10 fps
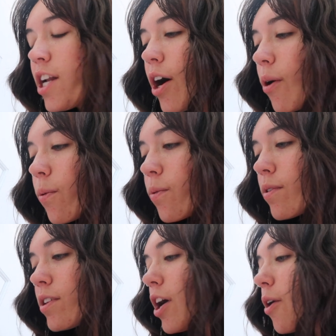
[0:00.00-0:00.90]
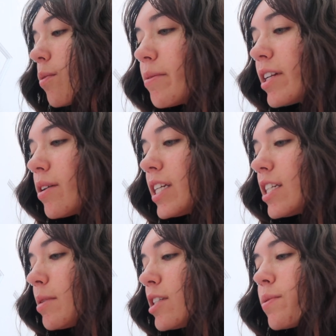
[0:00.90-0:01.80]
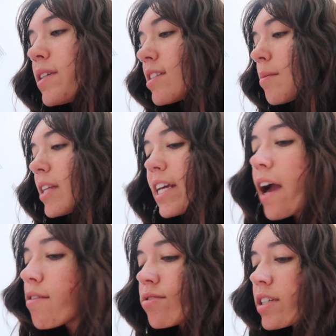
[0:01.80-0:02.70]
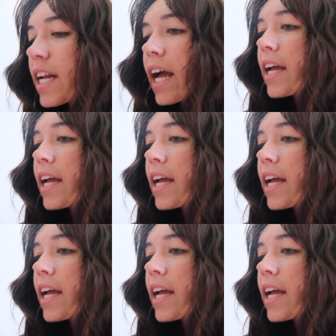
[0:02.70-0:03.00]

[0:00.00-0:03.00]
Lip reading: No, no, we don't need to be doing something every day.